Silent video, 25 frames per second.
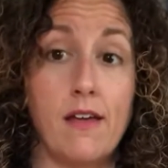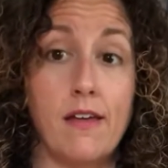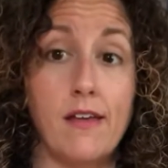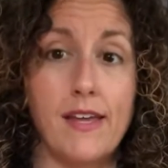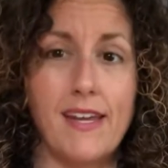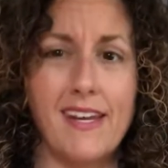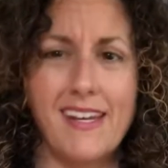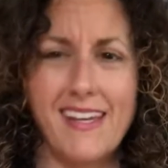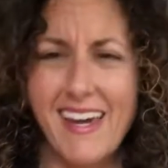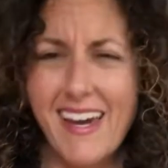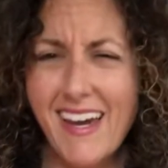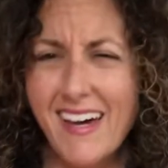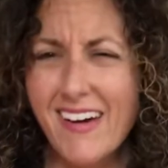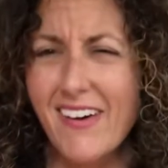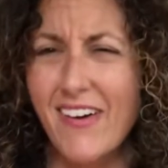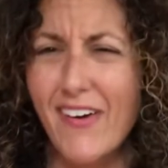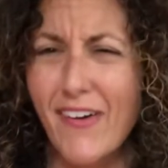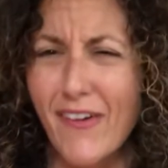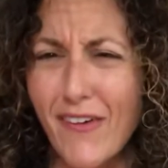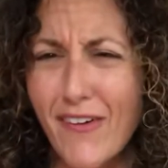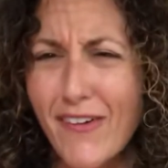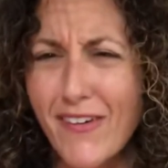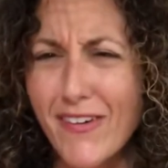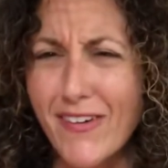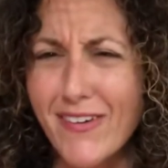And it can't
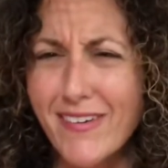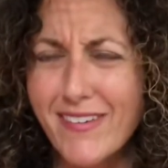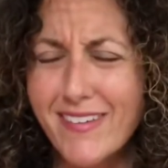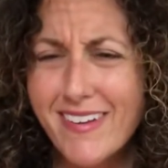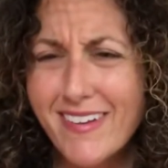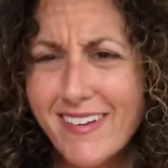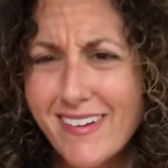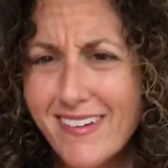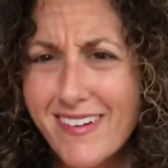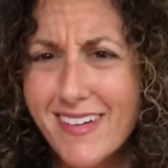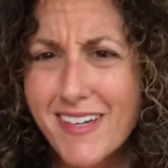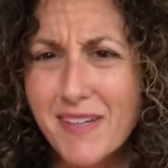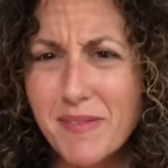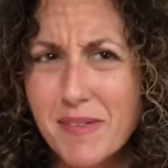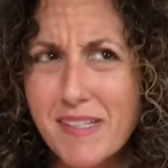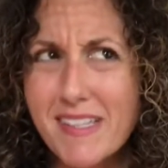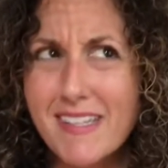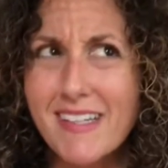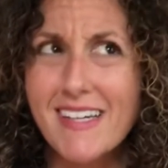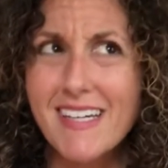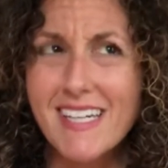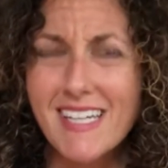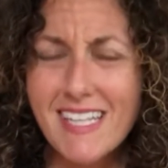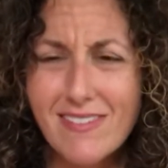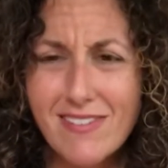hurt. I mean,
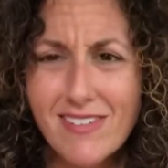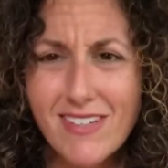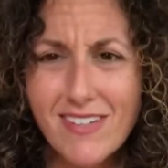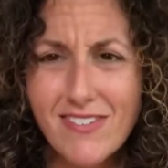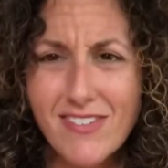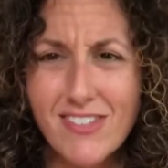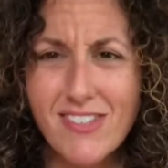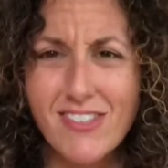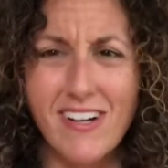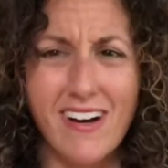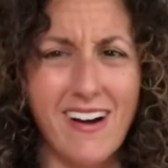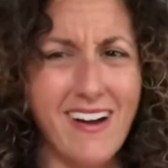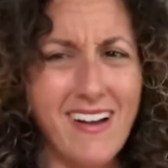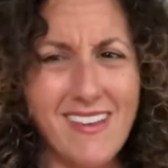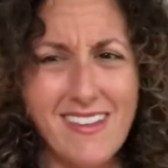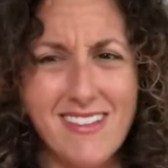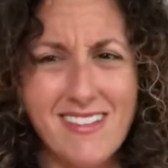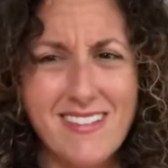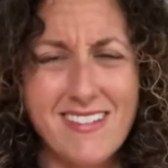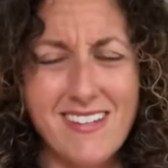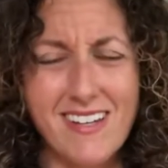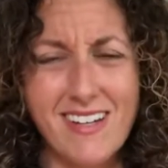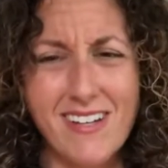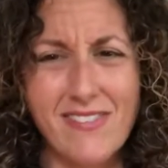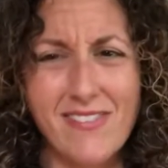like, even if you try this
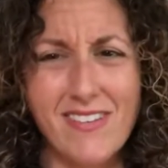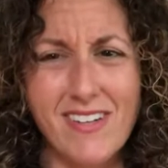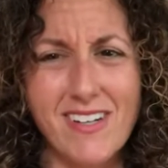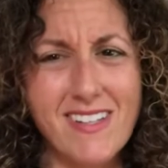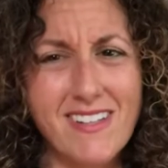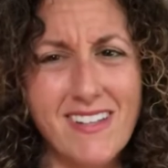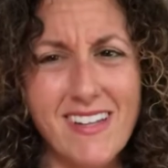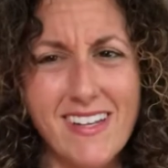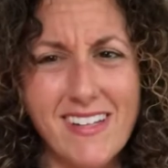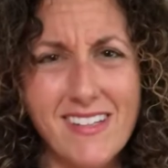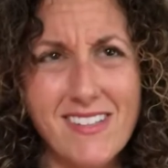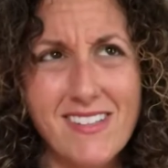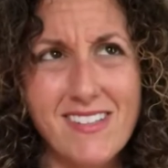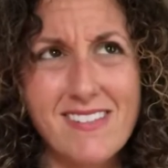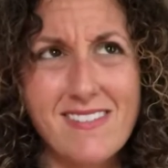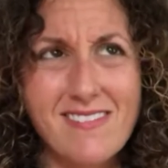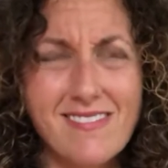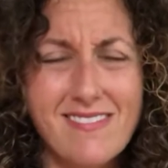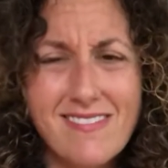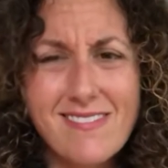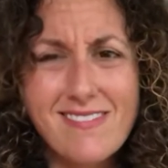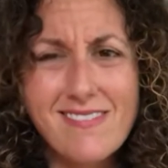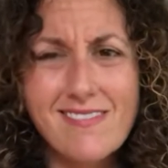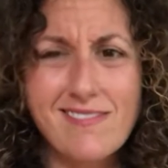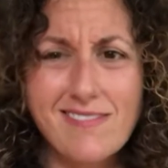stuff and it, like
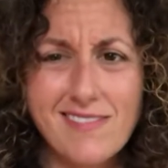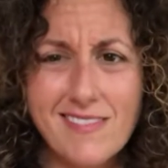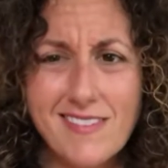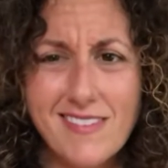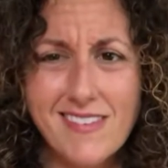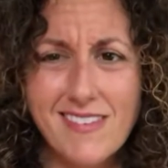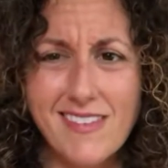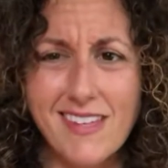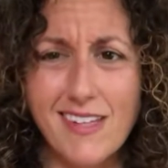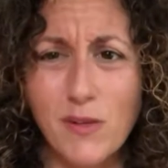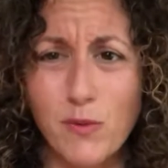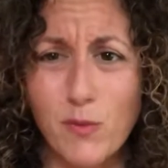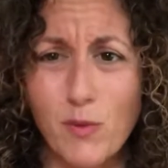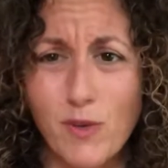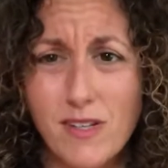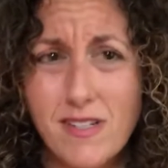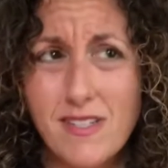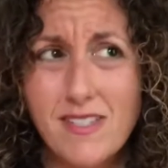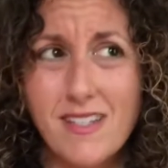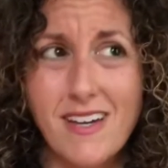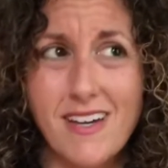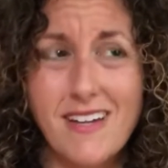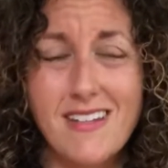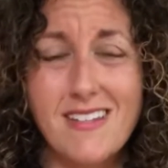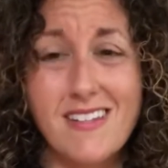worst
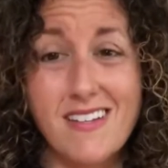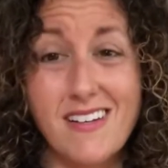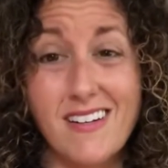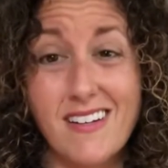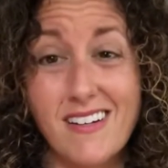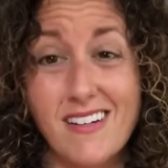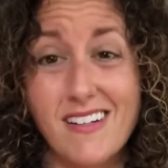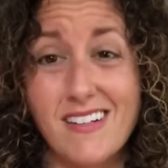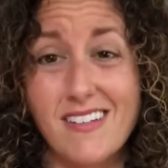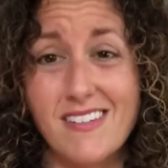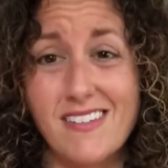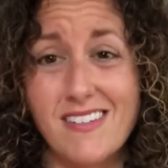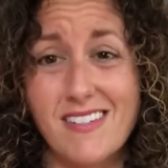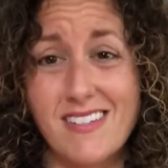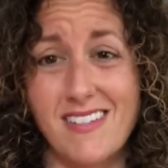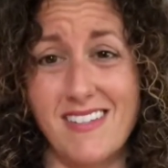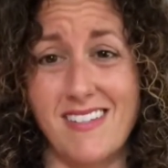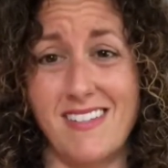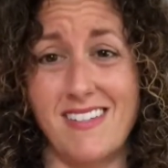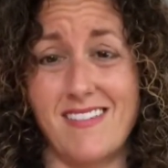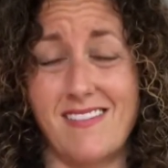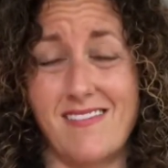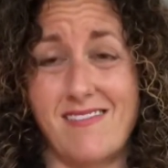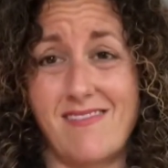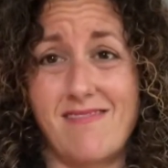case scenario is
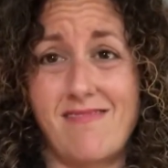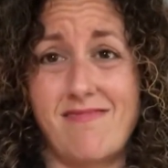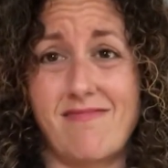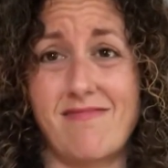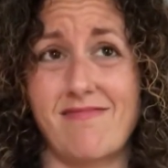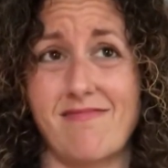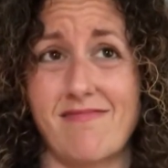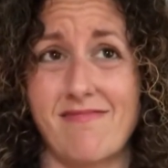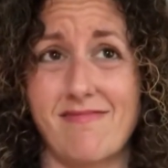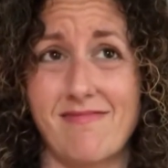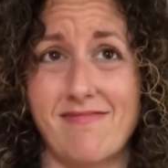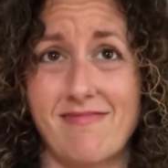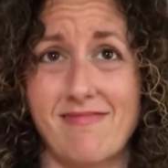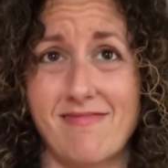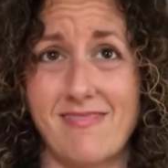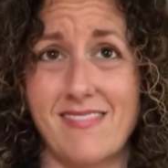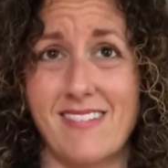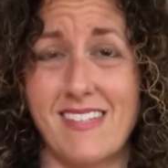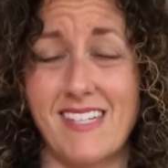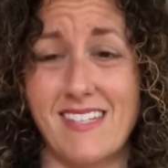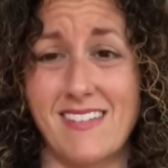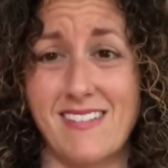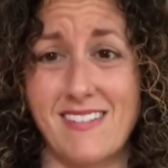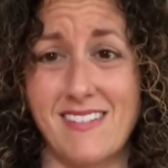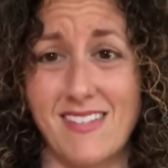that
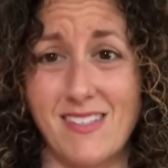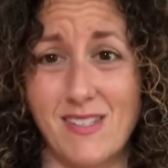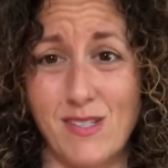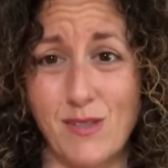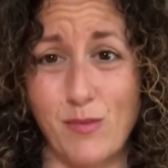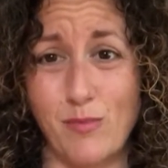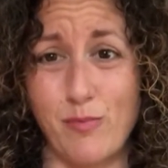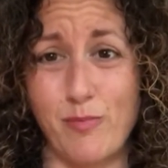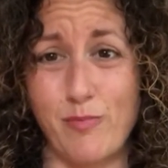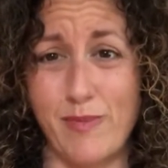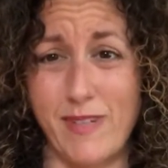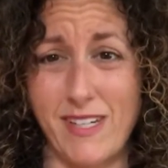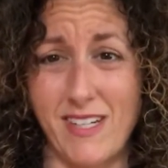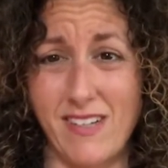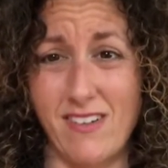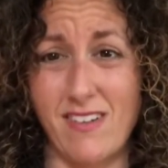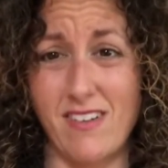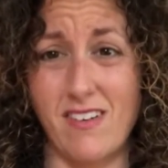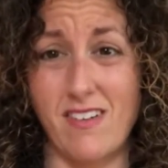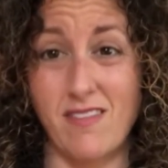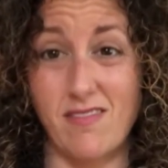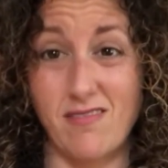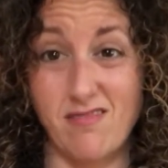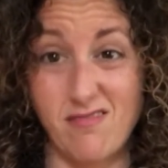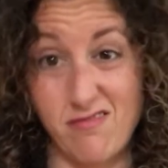it's still better,
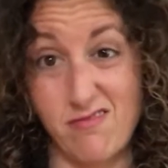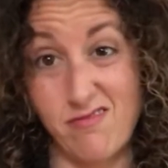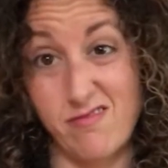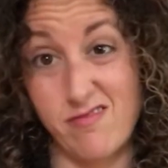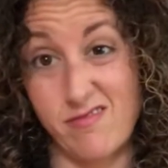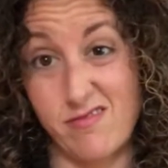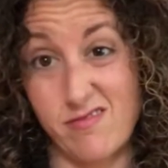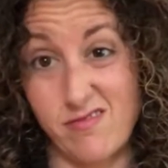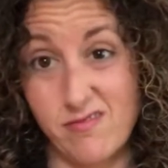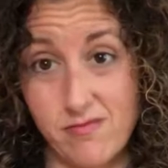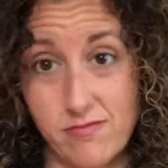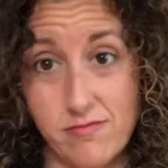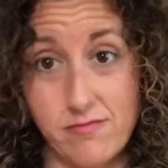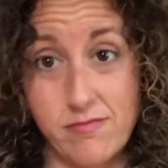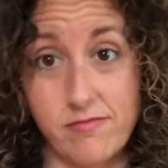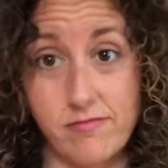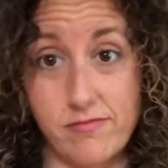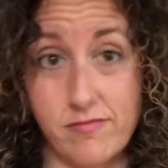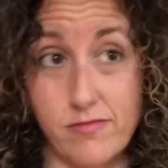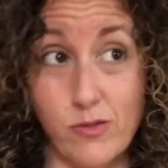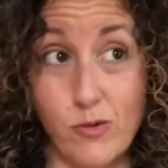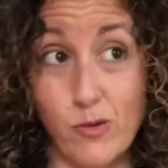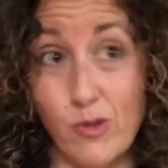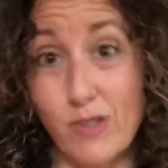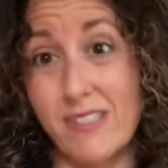
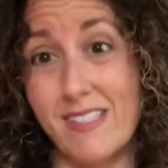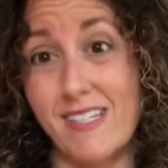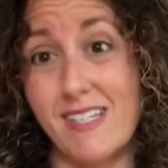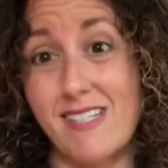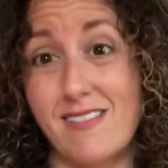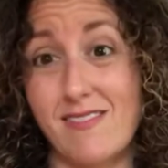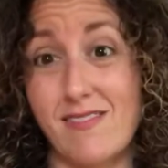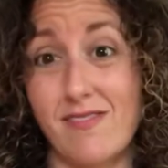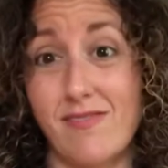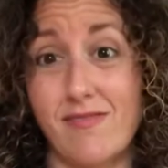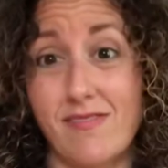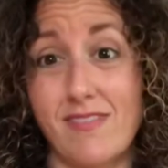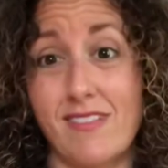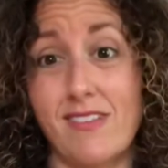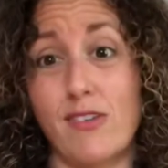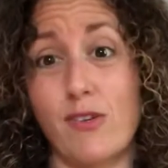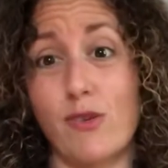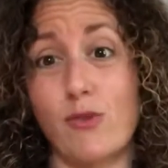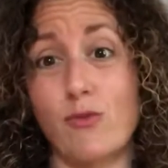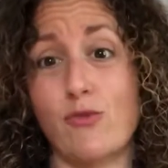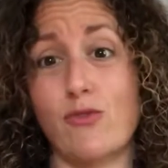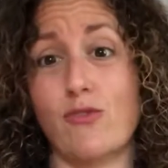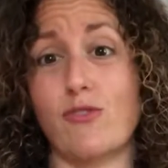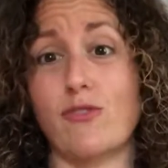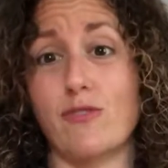or at least
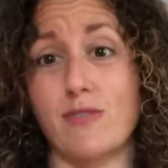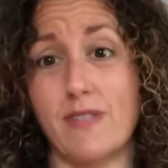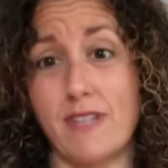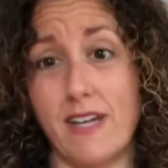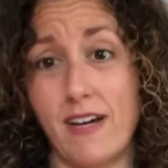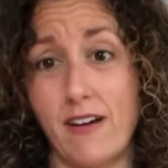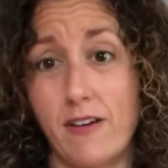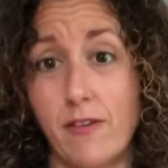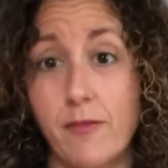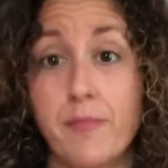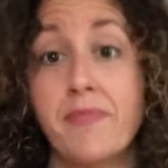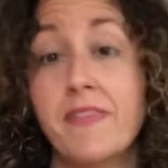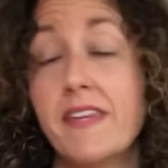neutrals out.